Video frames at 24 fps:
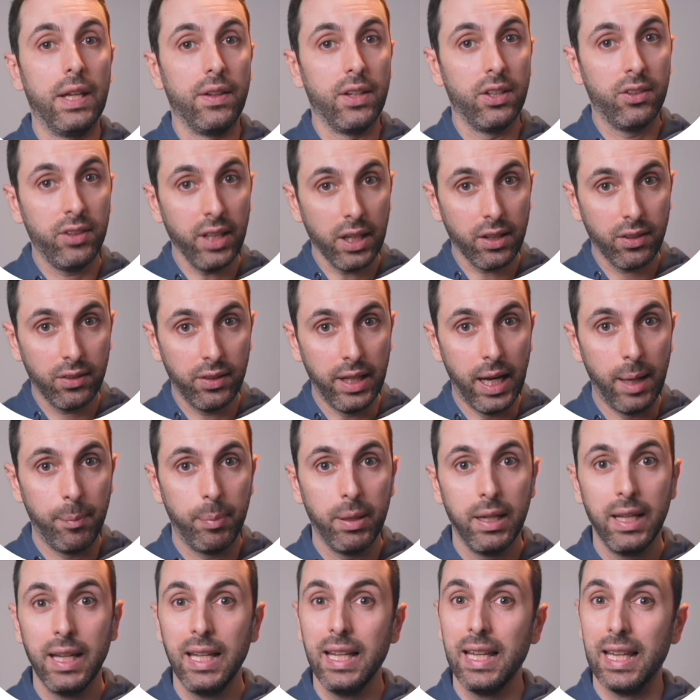at the sixth step,
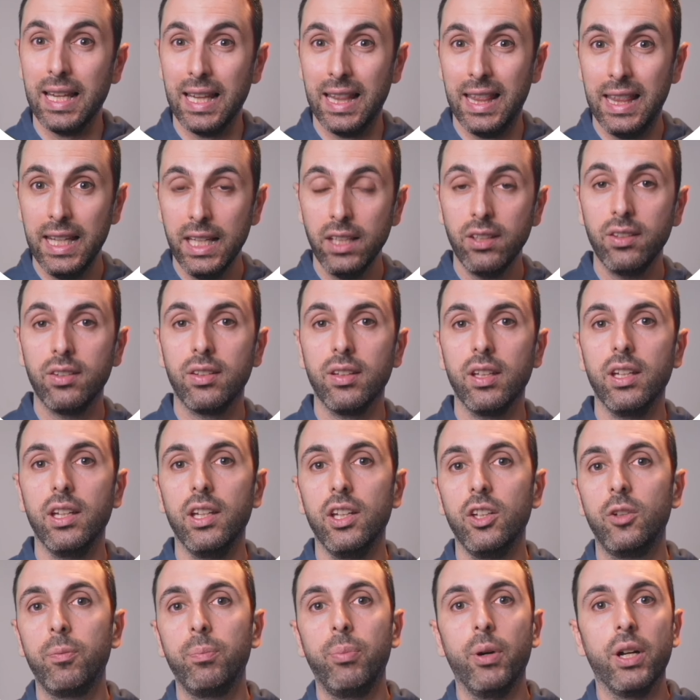this
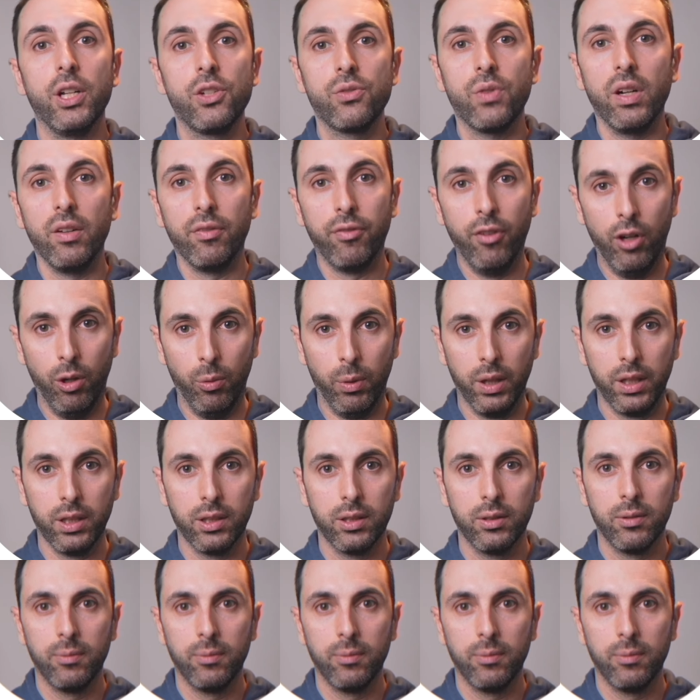is pretty straightforward.